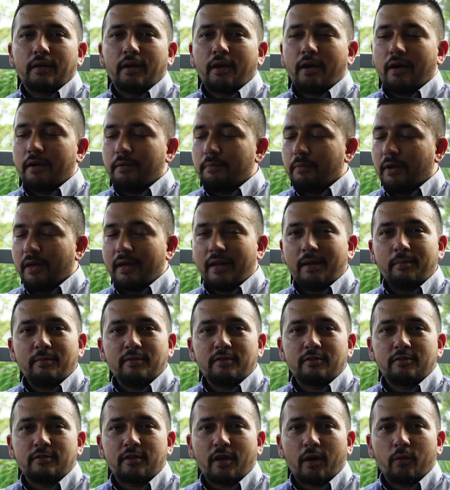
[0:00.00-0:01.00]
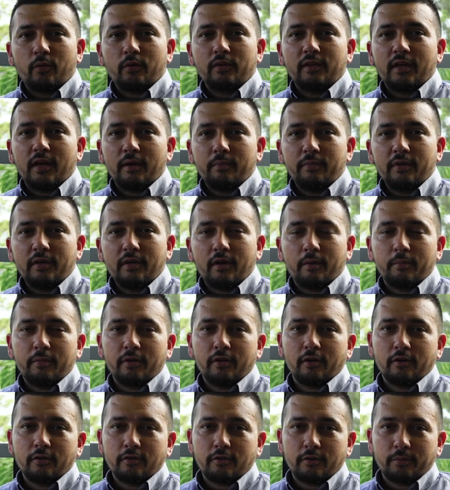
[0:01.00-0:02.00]
Hi, my name is Jawad Nabi. I'm
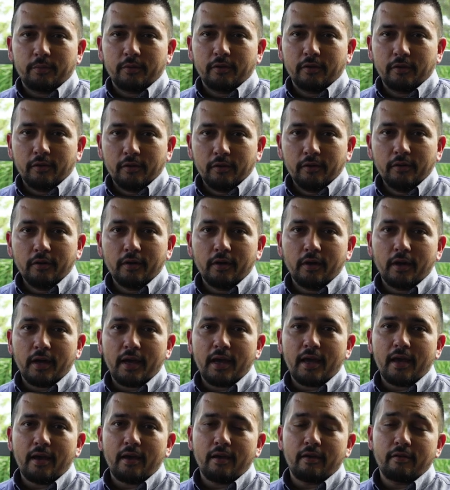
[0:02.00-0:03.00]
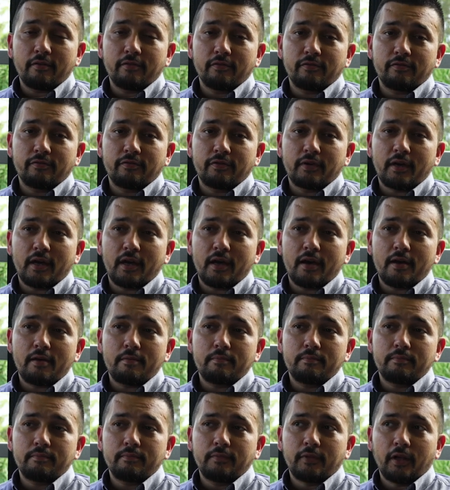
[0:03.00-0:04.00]
an entrepreneur. I have
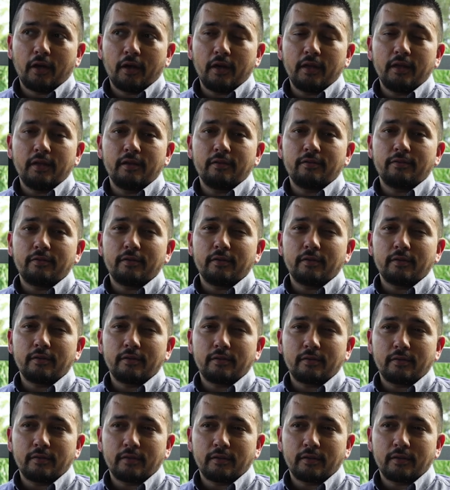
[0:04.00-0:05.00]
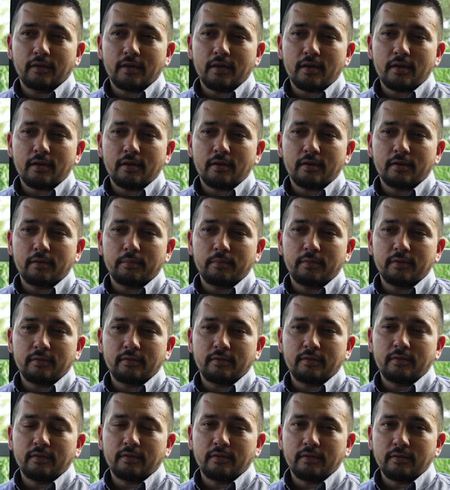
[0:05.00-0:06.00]
9 different
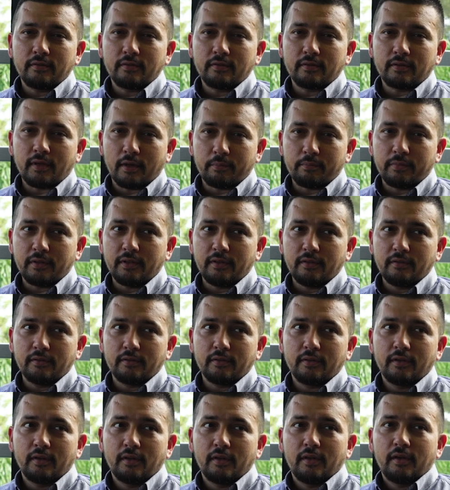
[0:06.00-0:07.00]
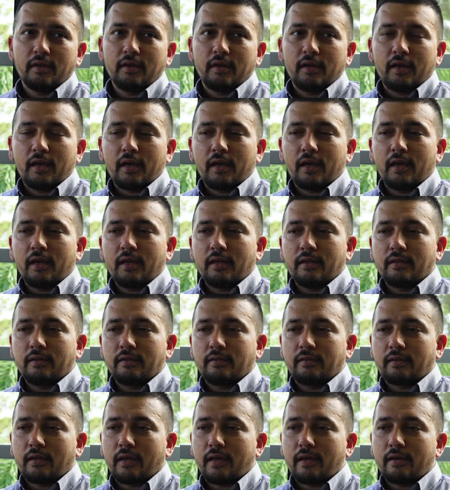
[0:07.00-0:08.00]
businesses, companies,
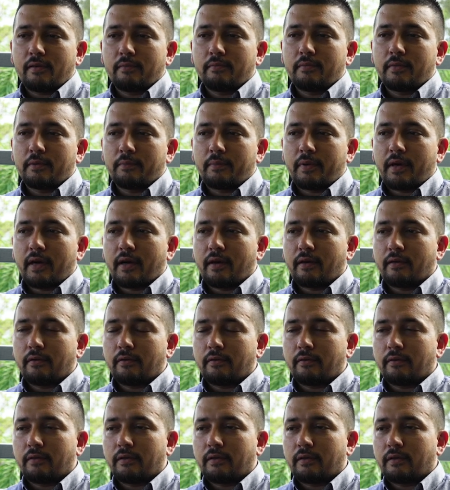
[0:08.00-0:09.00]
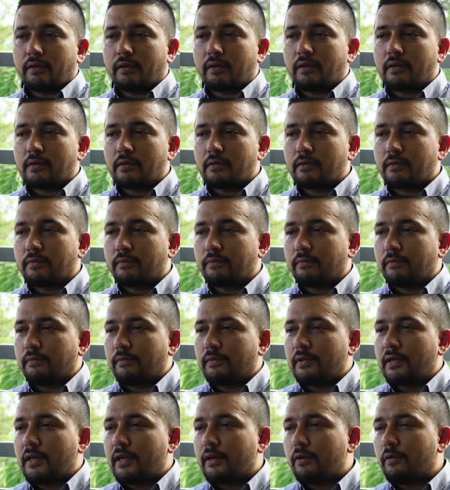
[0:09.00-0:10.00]
and about
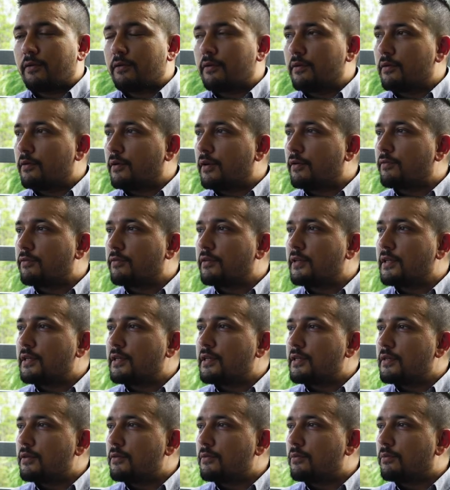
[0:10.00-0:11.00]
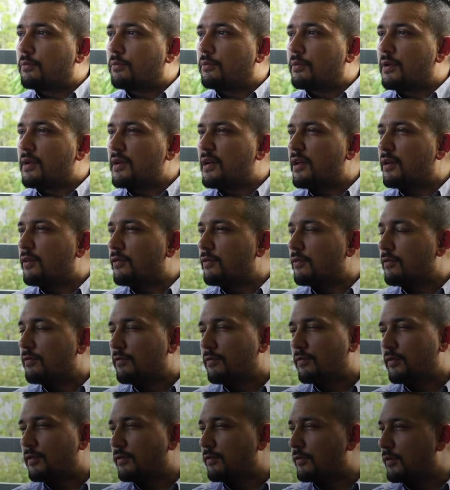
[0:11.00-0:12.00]
now roughly
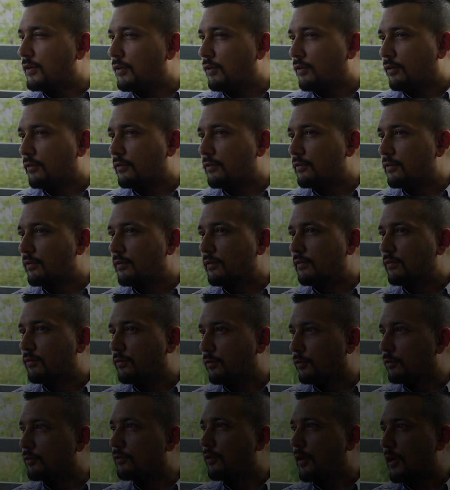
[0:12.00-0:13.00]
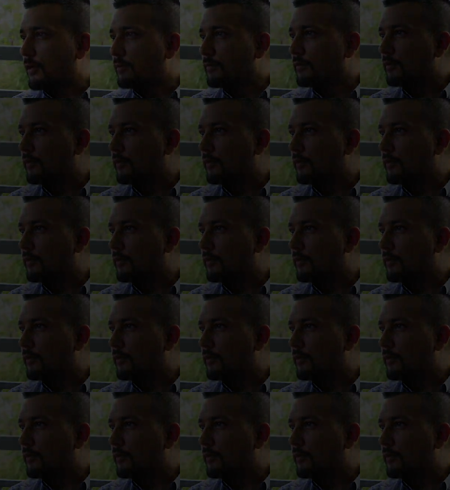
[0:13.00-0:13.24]
150 odd full-time